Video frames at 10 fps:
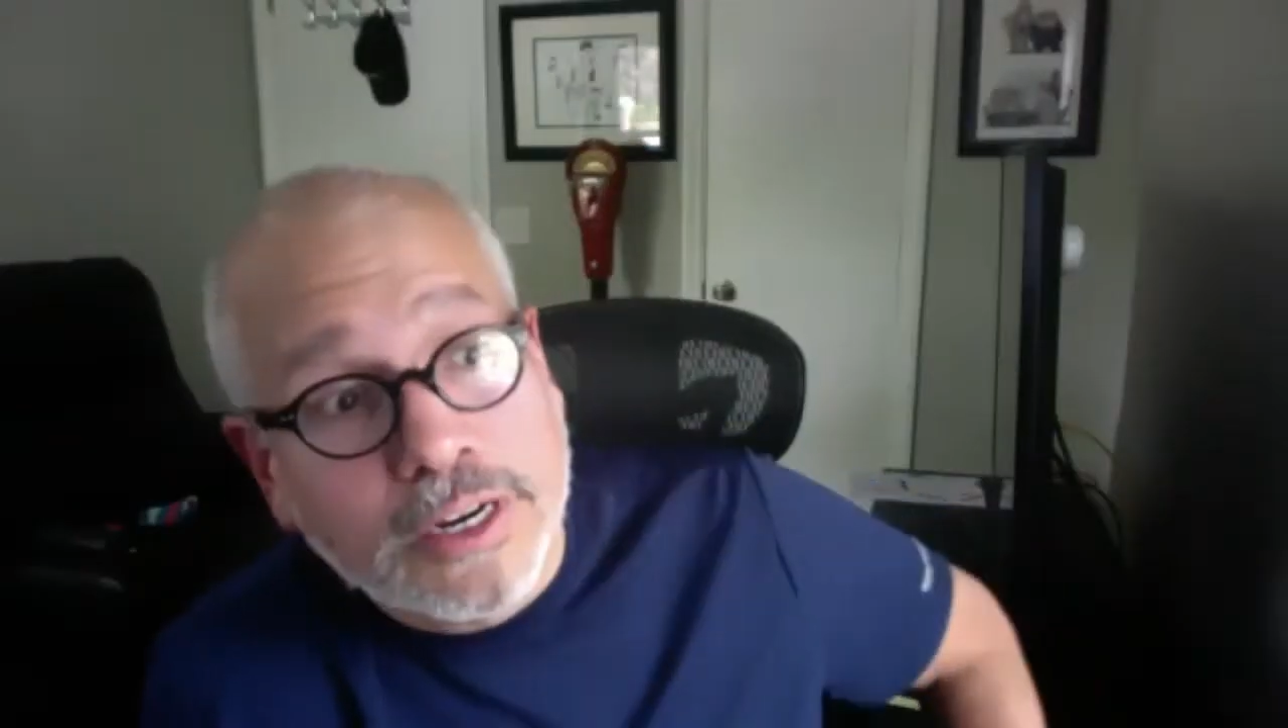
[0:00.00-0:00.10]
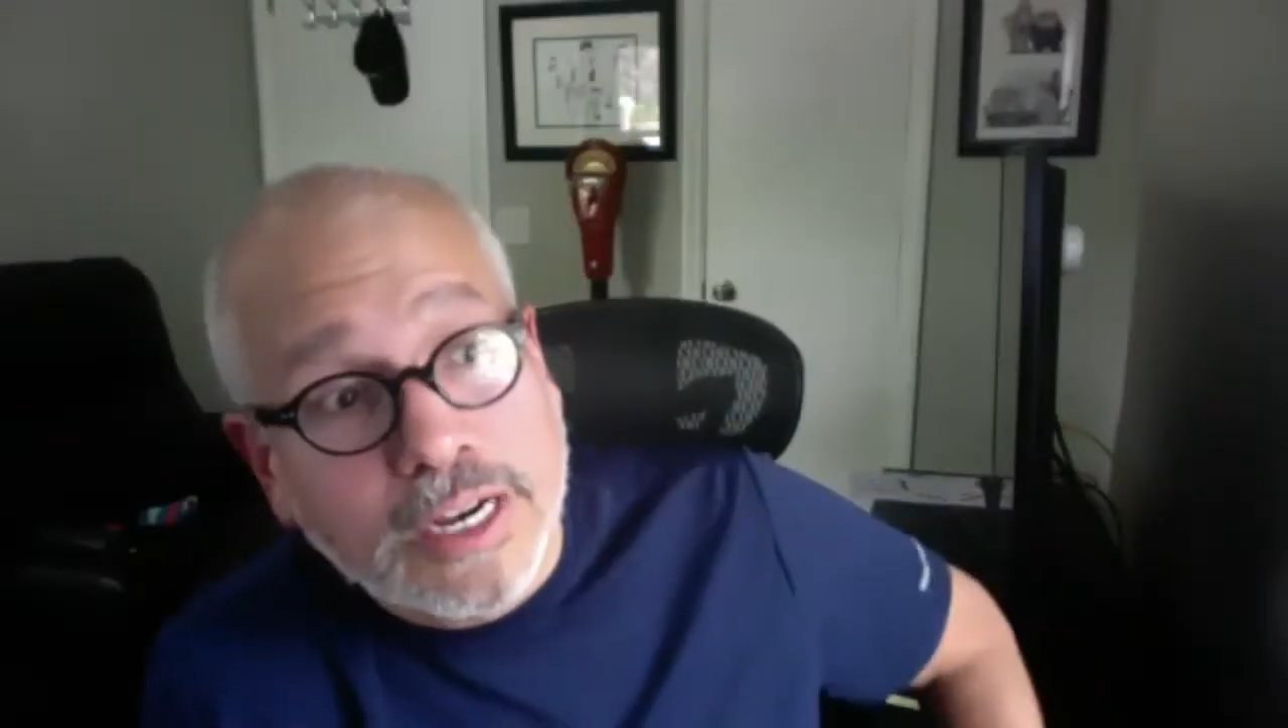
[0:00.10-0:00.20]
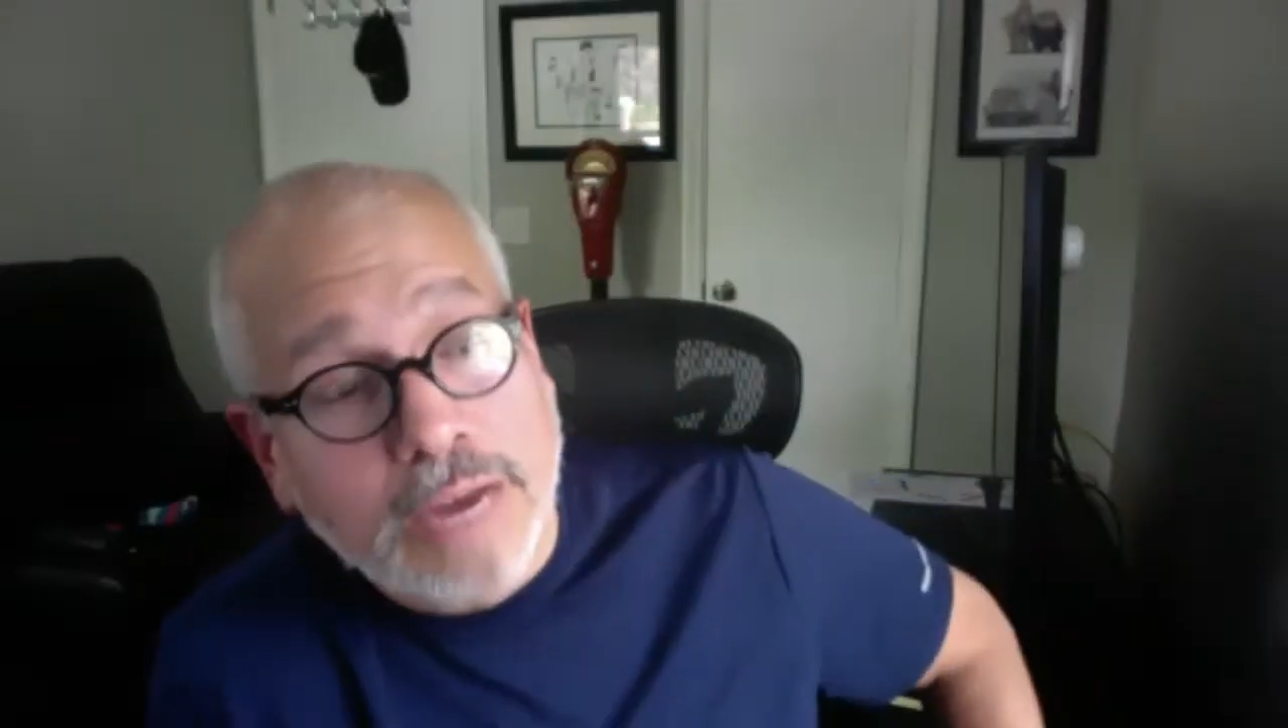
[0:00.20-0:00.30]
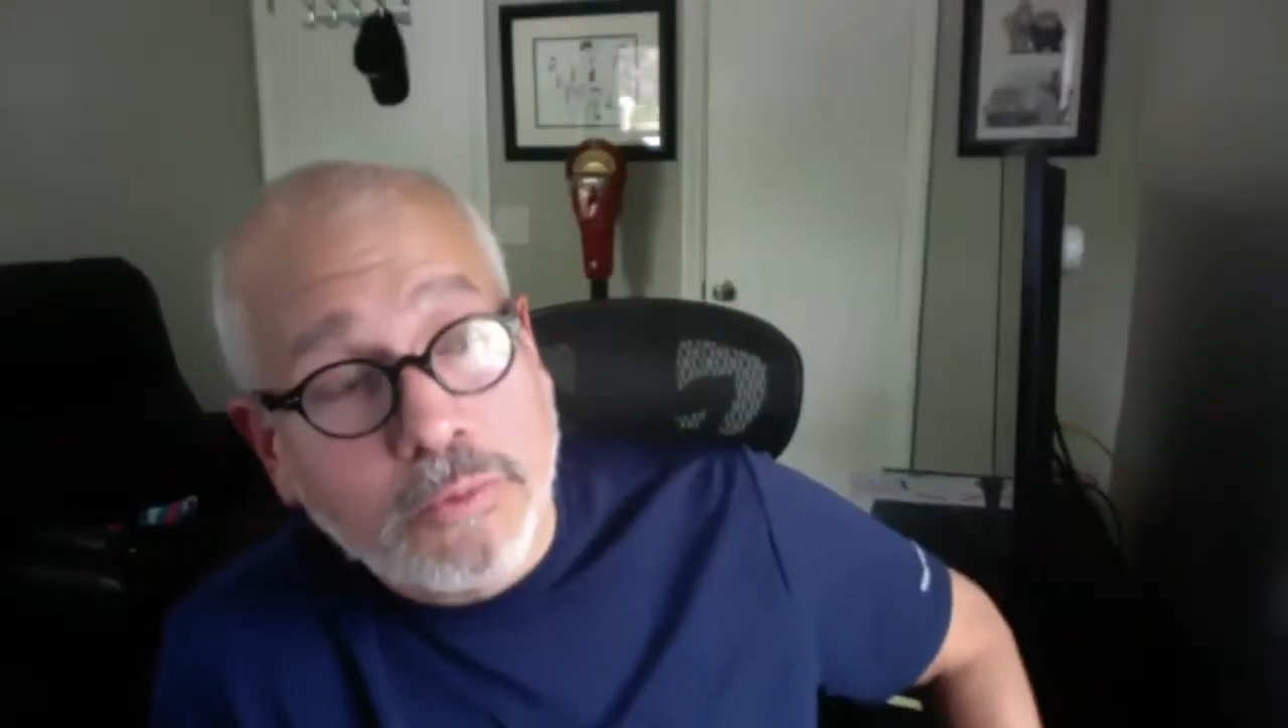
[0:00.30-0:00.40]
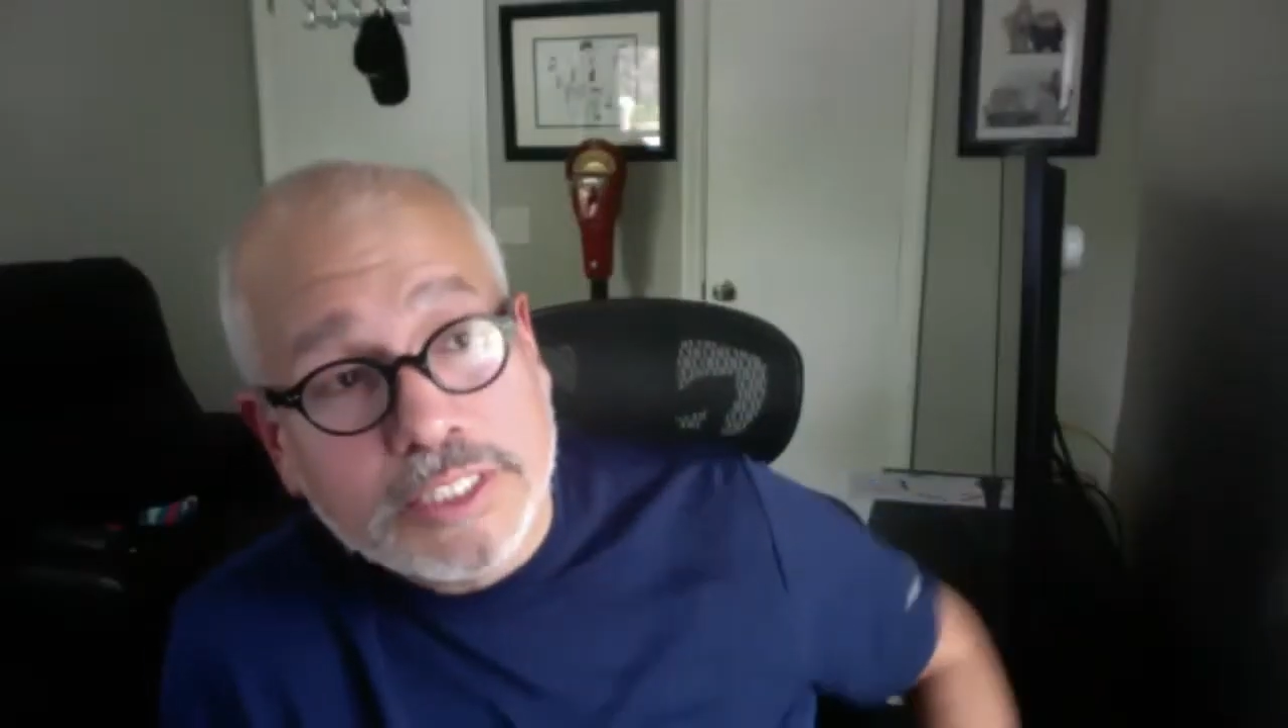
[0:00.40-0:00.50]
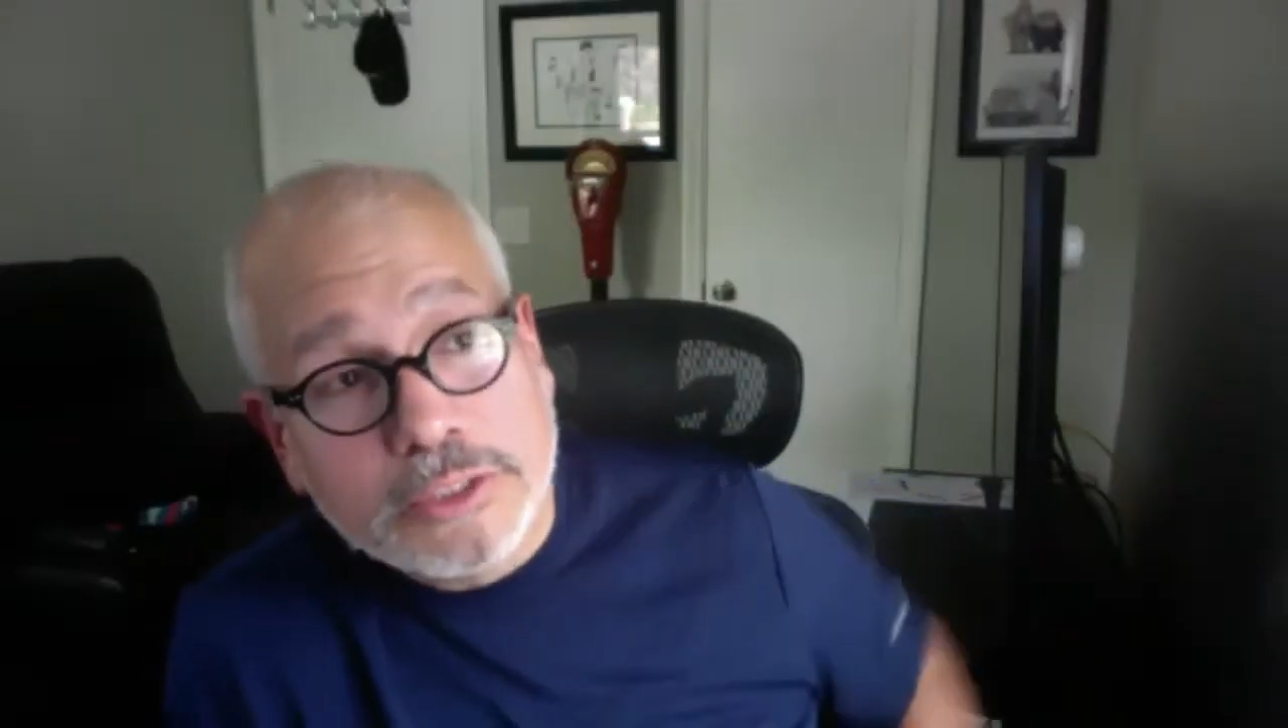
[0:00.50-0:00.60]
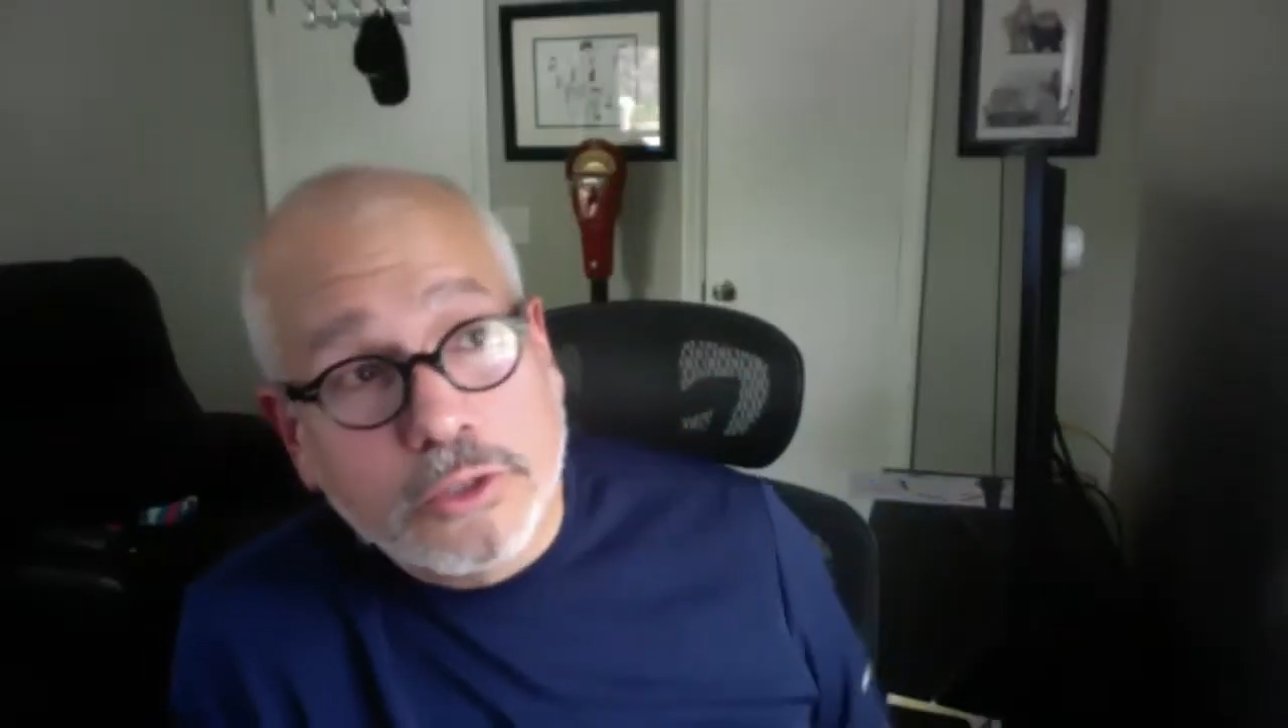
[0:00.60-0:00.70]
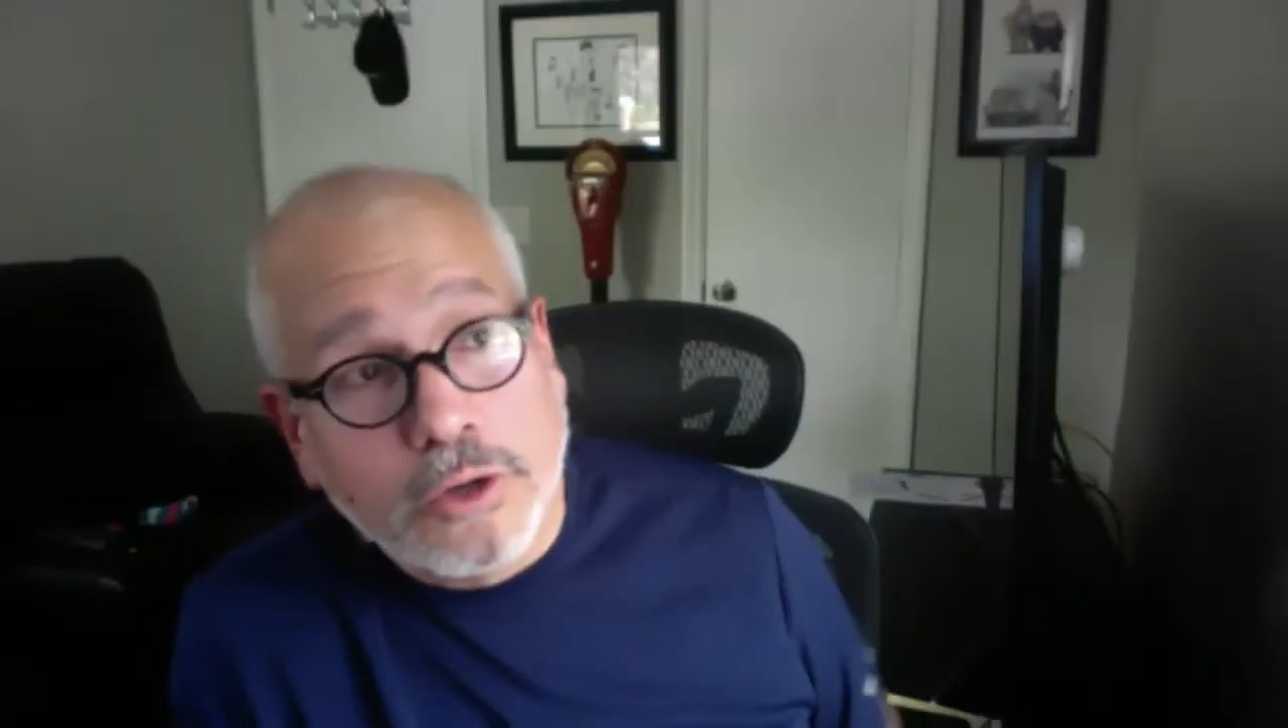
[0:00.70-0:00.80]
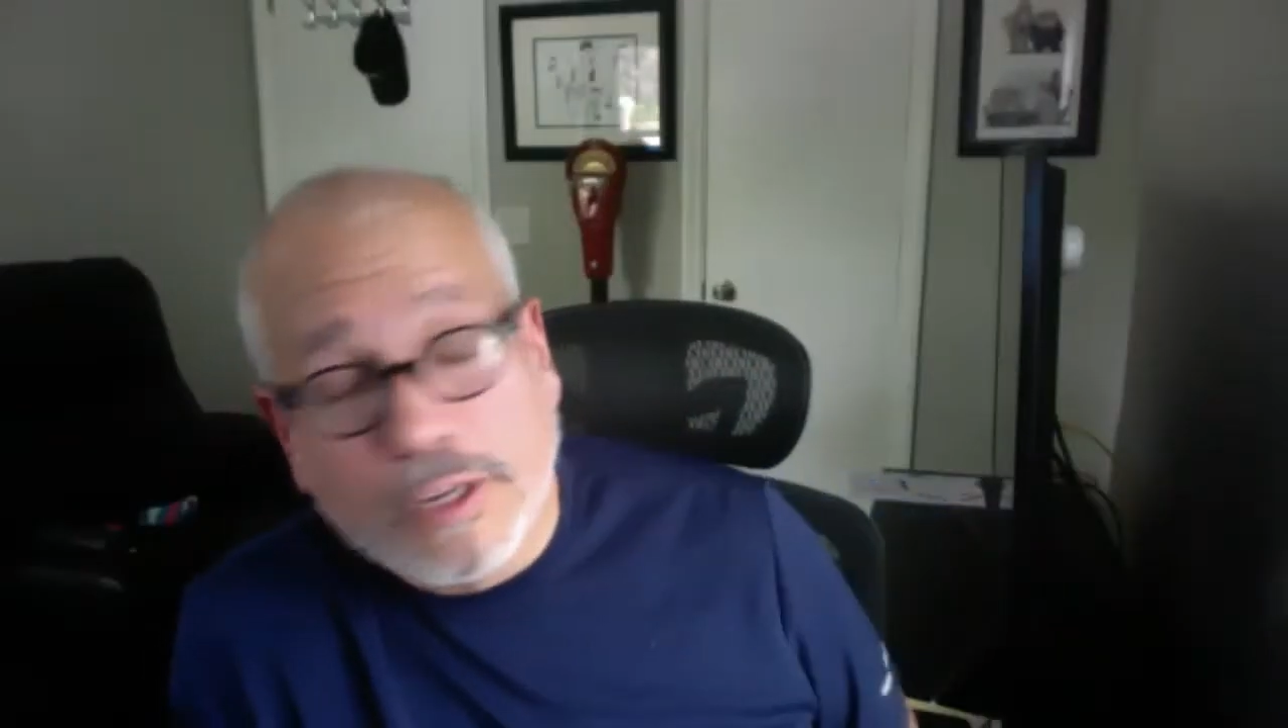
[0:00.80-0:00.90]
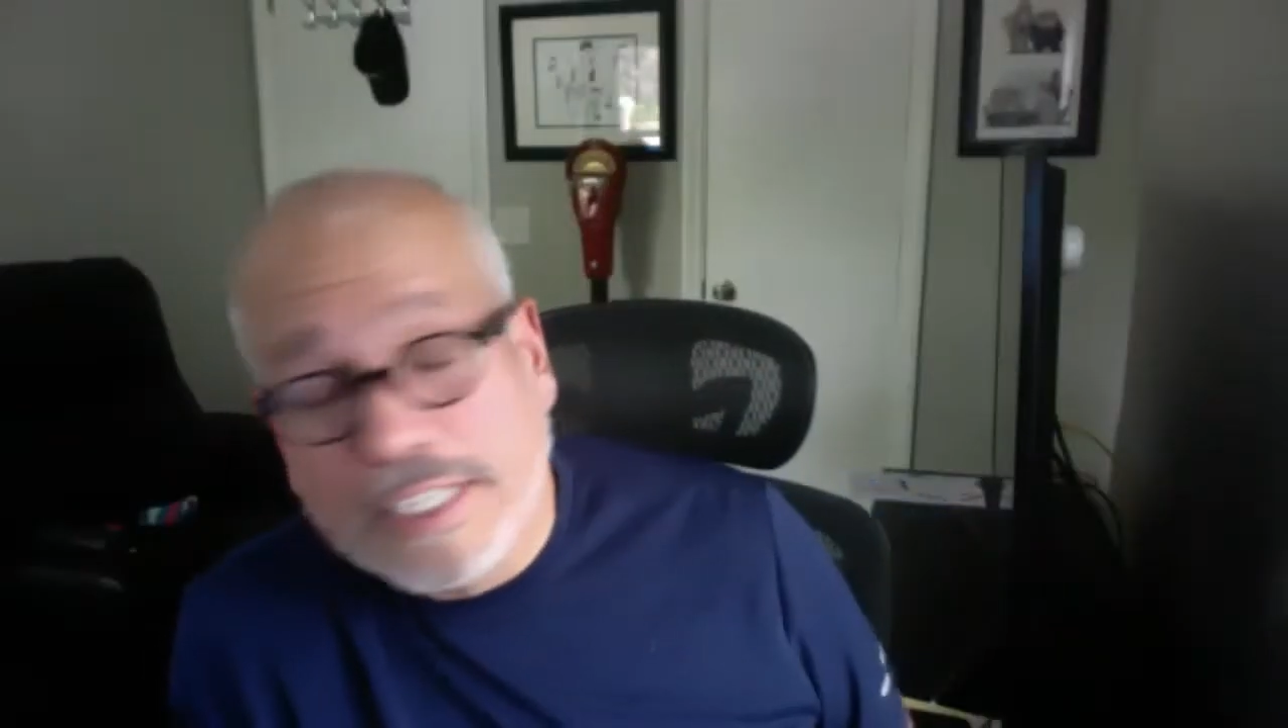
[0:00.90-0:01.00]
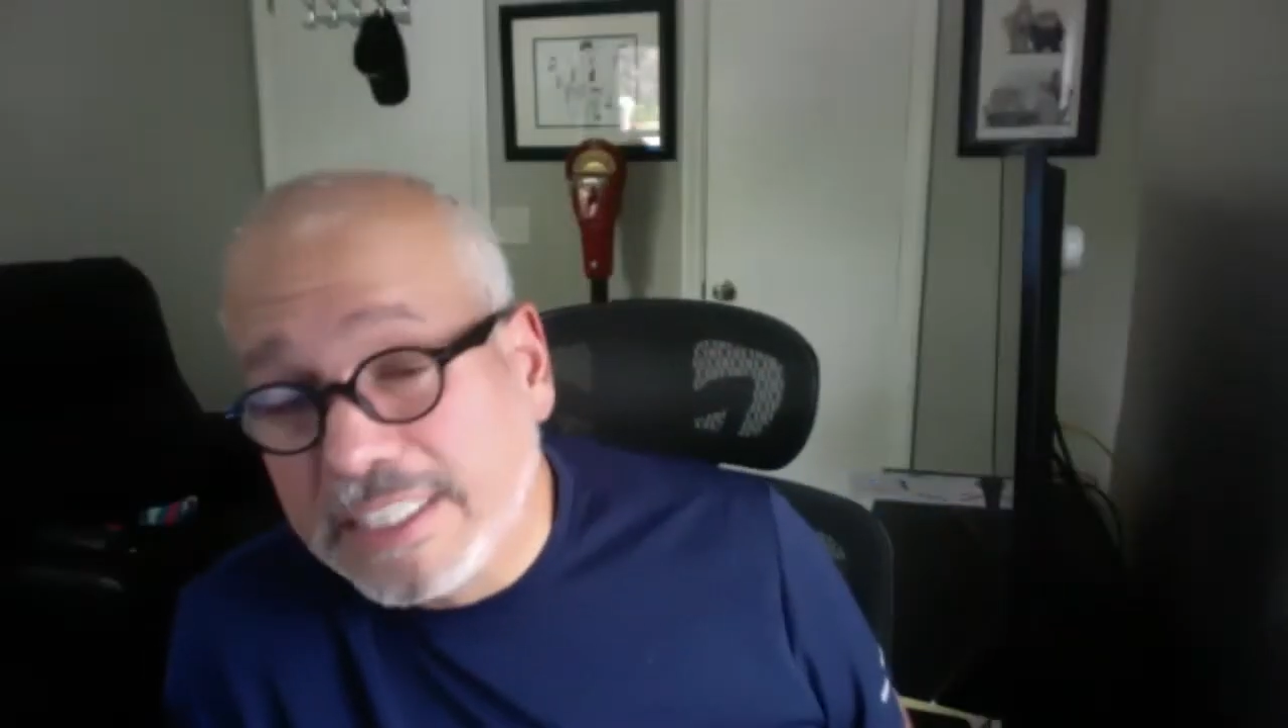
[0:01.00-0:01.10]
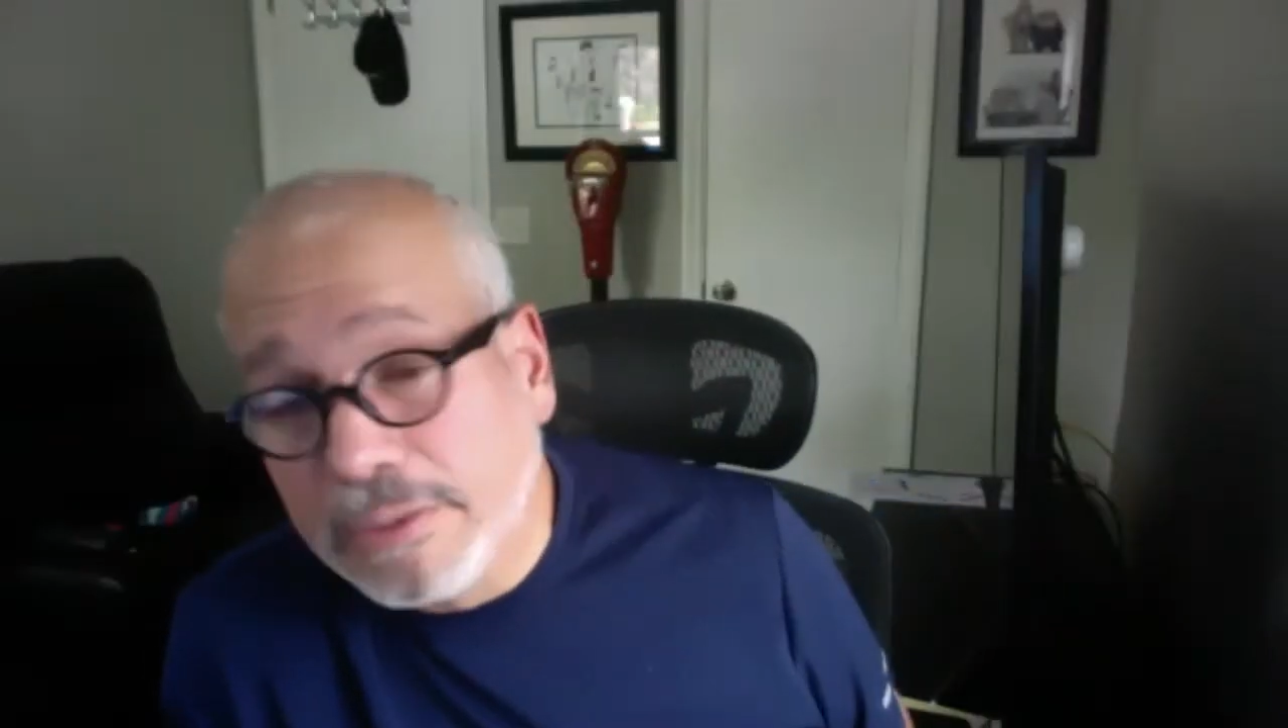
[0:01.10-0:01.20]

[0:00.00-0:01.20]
I went to college,